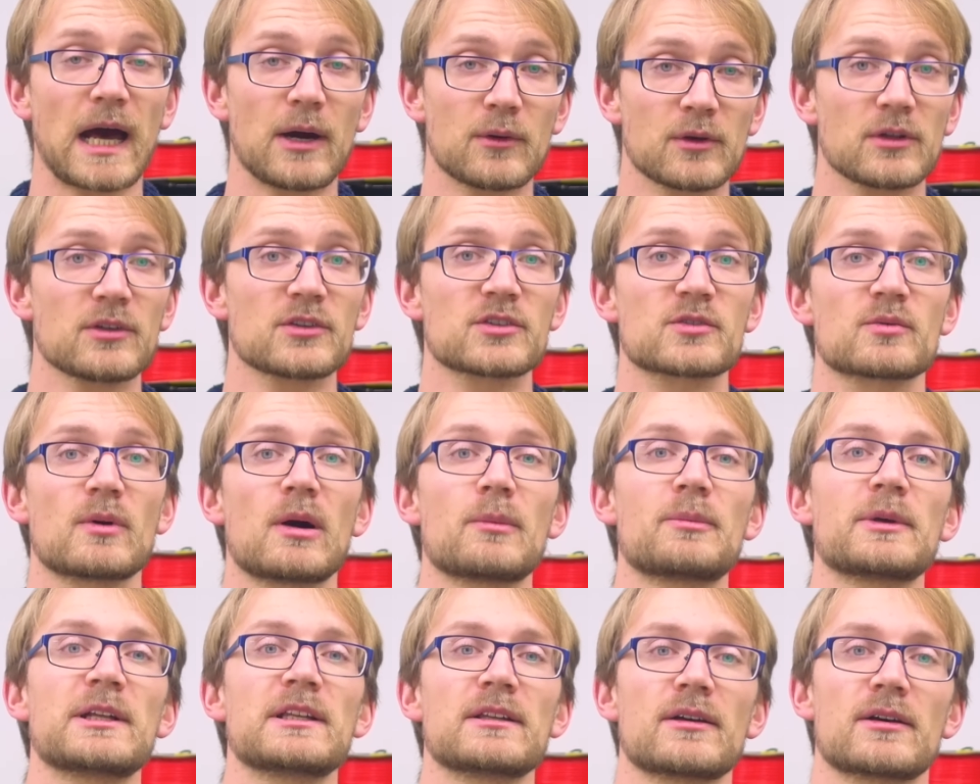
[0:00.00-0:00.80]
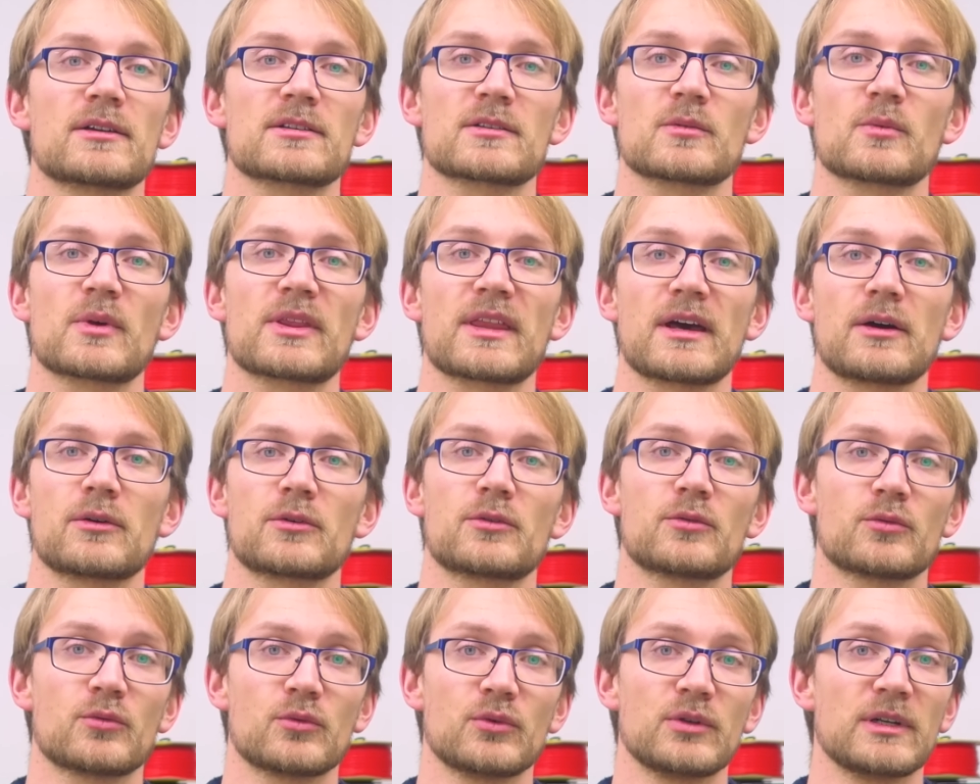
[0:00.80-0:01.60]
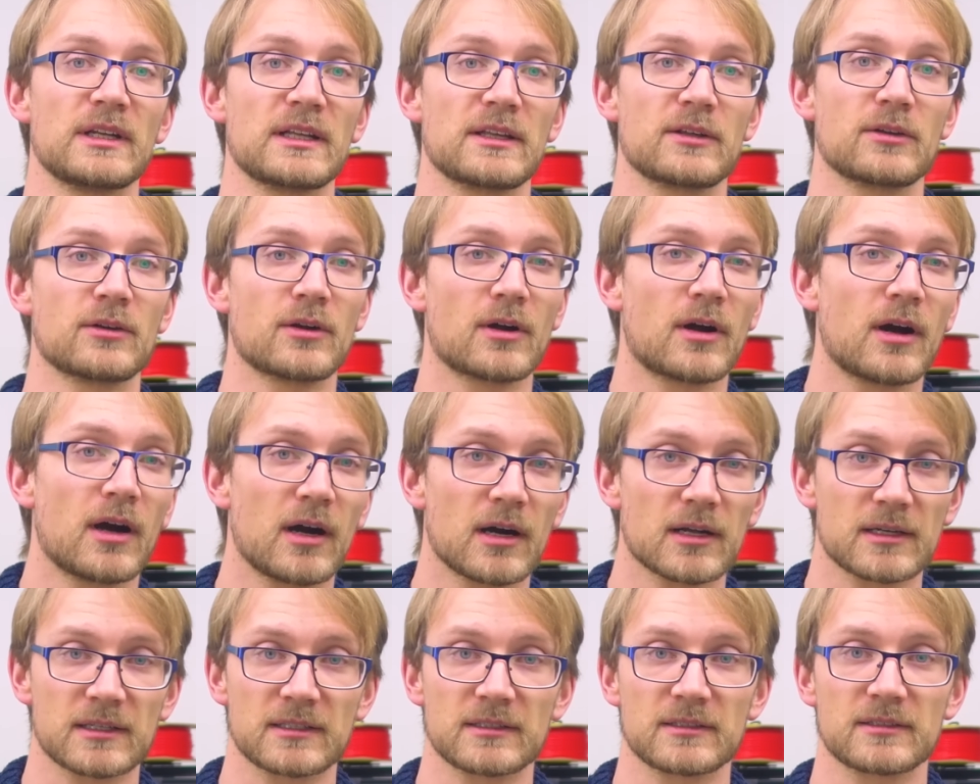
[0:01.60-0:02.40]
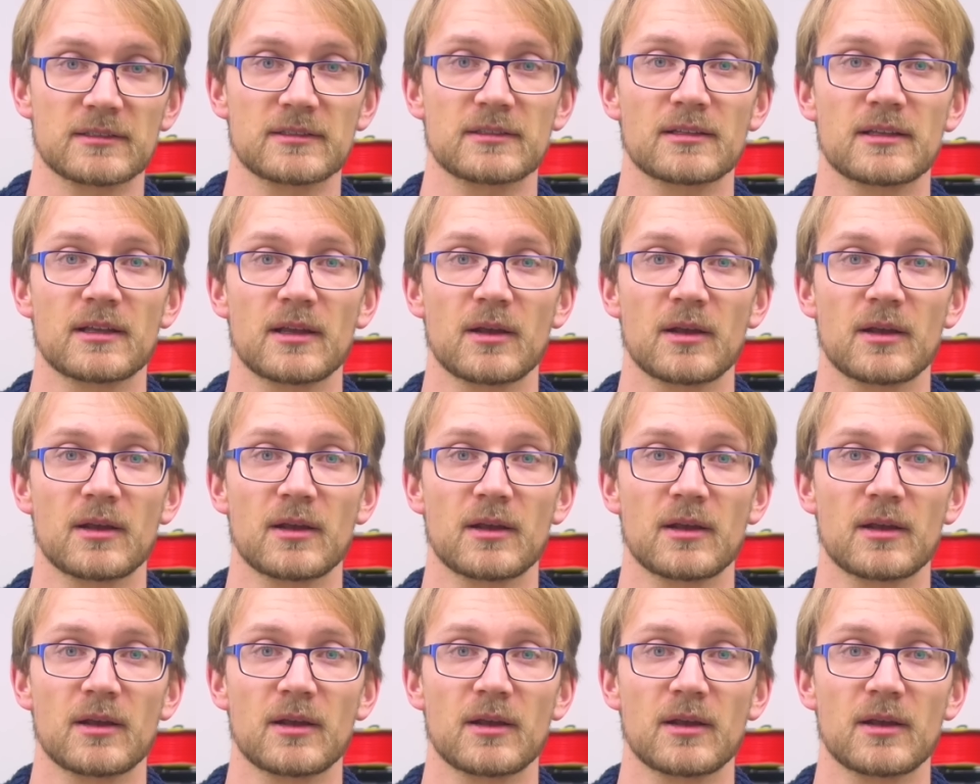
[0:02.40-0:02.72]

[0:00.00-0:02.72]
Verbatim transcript: how do you swap a nozzle without ruining your hotend?